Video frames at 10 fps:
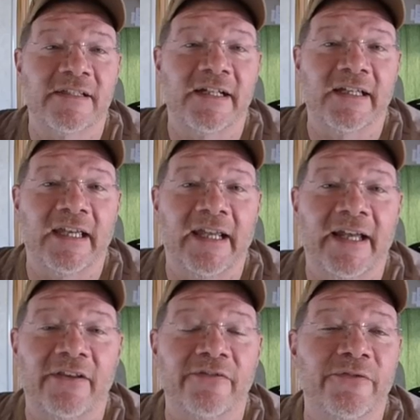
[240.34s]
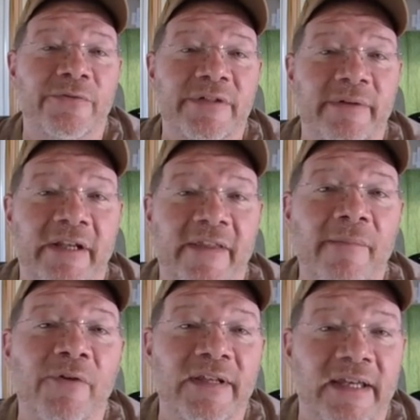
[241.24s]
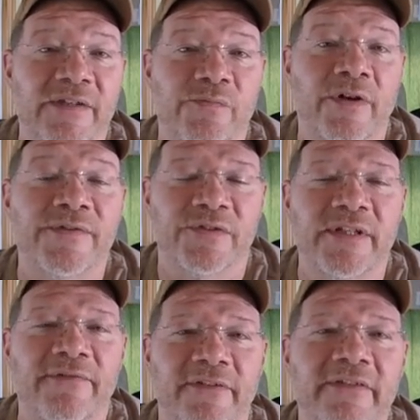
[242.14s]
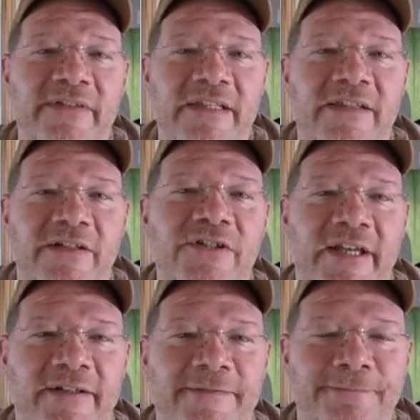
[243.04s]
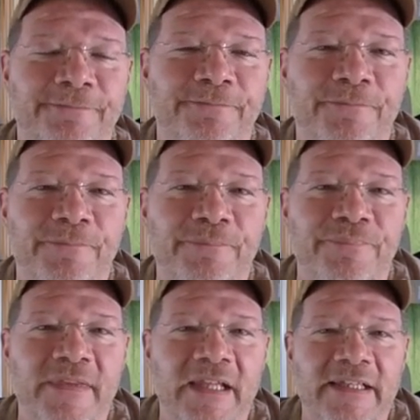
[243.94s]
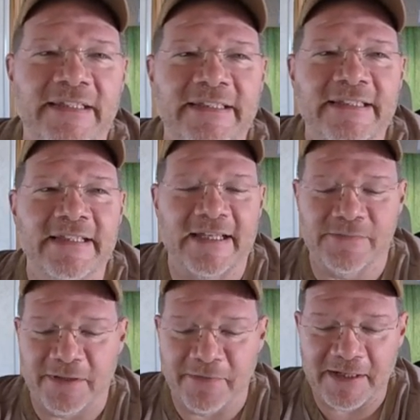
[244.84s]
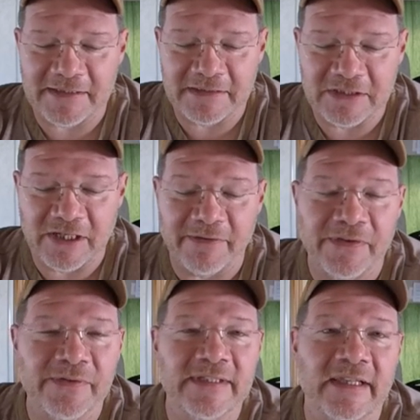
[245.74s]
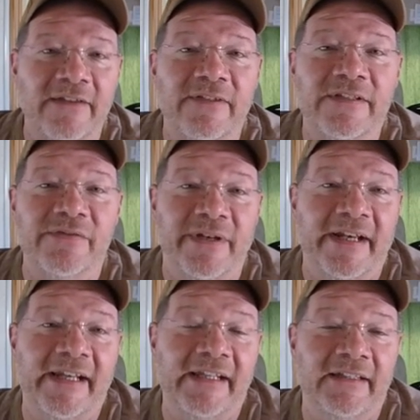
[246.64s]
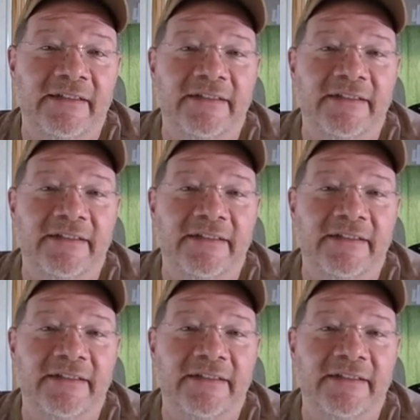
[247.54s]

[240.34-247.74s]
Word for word: luck, and I look forward to meeting them one day as well. So definitely visit their channel. The next one I want to share with you is Life in Serenity.